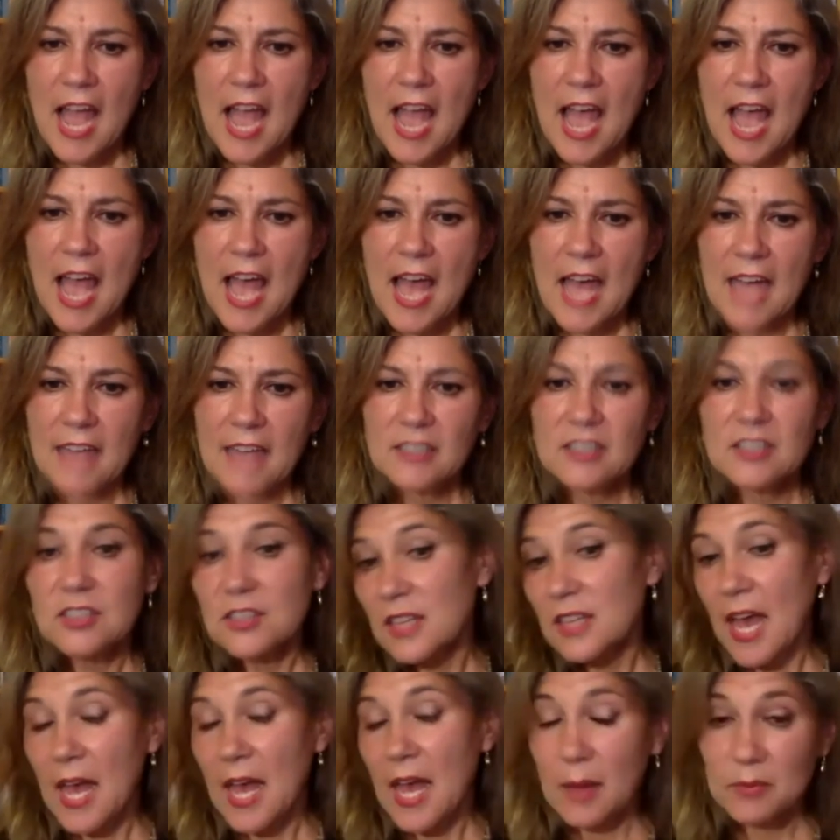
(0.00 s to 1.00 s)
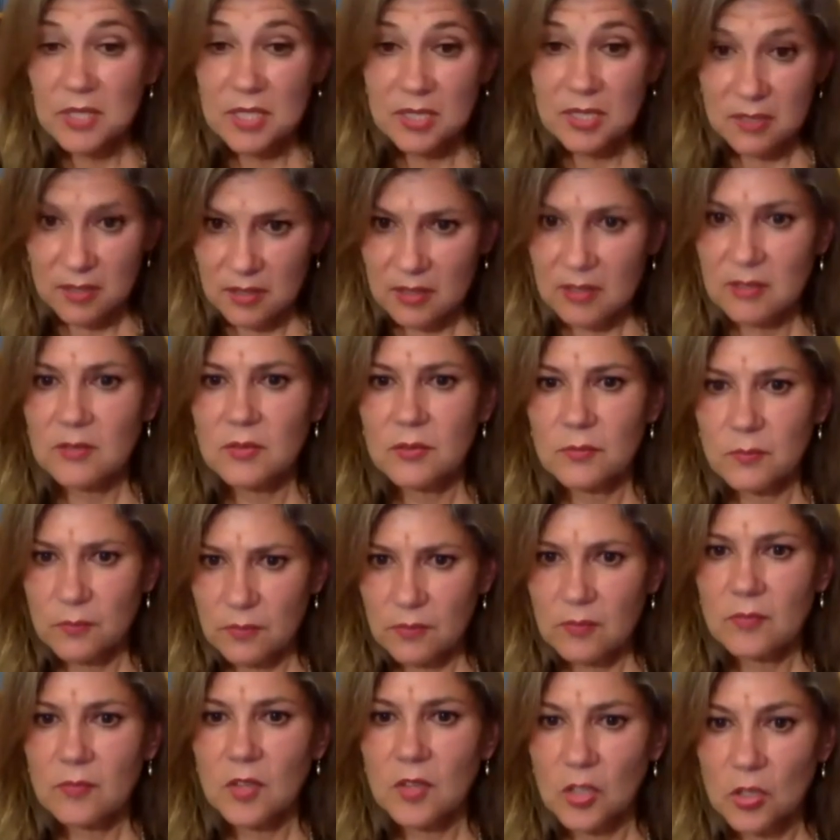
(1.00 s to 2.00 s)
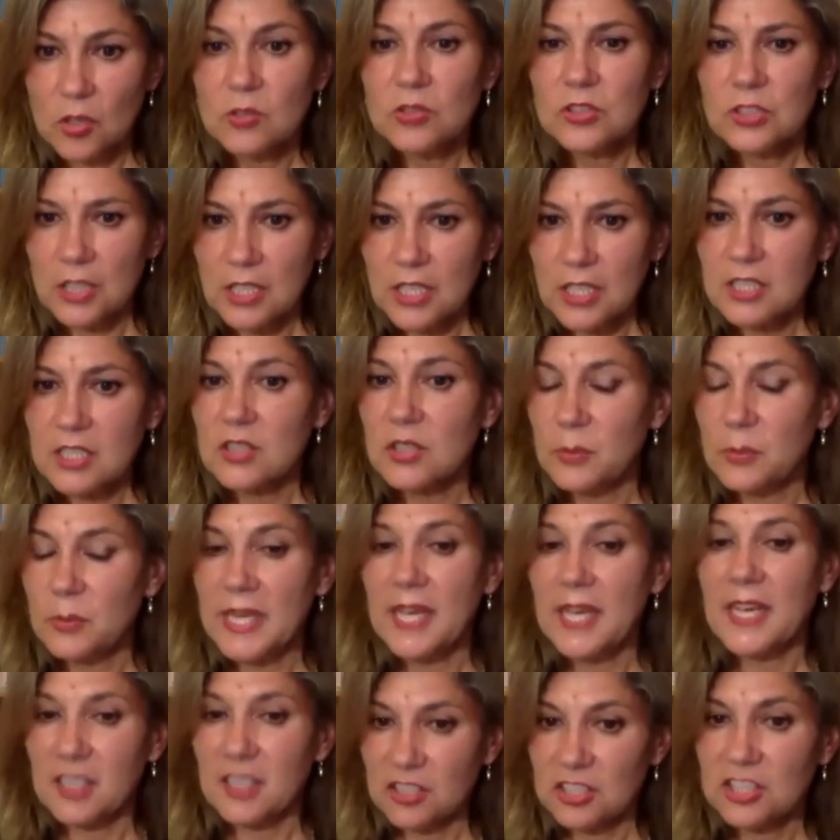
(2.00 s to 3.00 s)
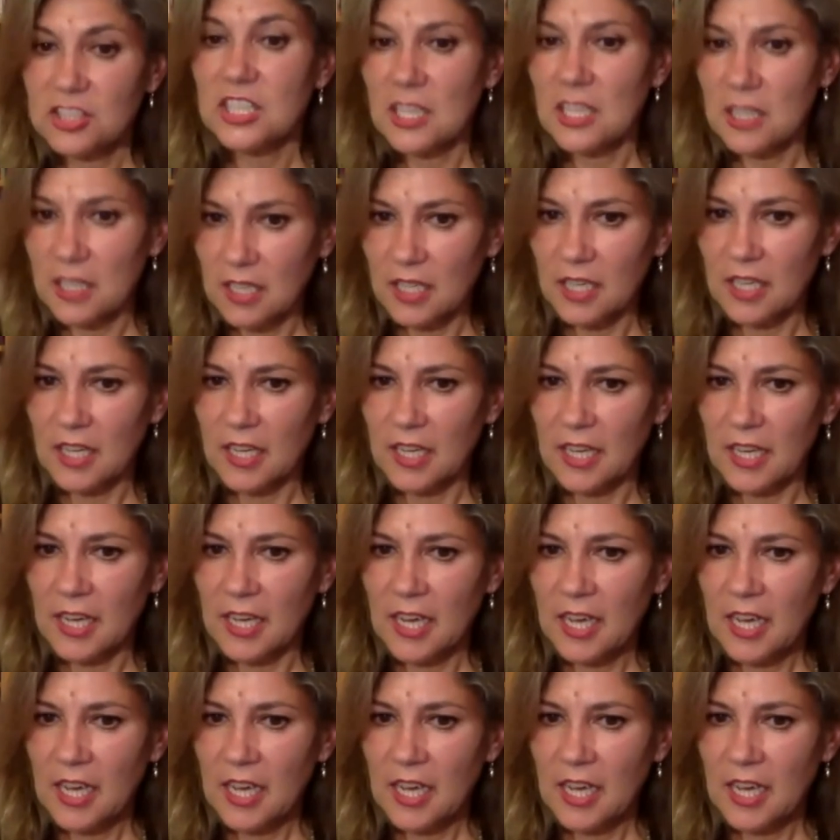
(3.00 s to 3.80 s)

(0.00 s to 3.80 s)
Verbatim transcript: and it happens usually to be a she